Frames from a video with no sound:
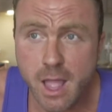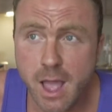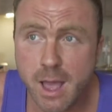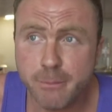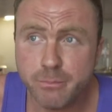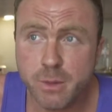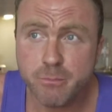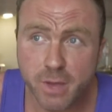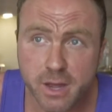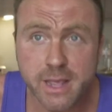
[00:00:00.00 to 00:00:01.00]

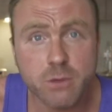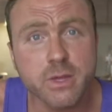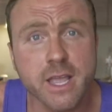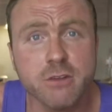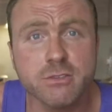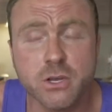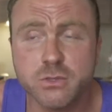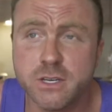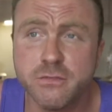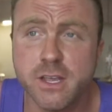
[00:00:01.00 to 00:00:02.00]
But it will get you
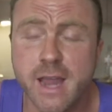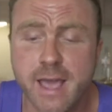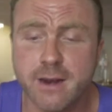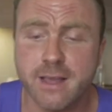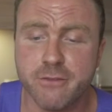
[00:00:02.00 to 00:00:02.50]
results, and if you can handle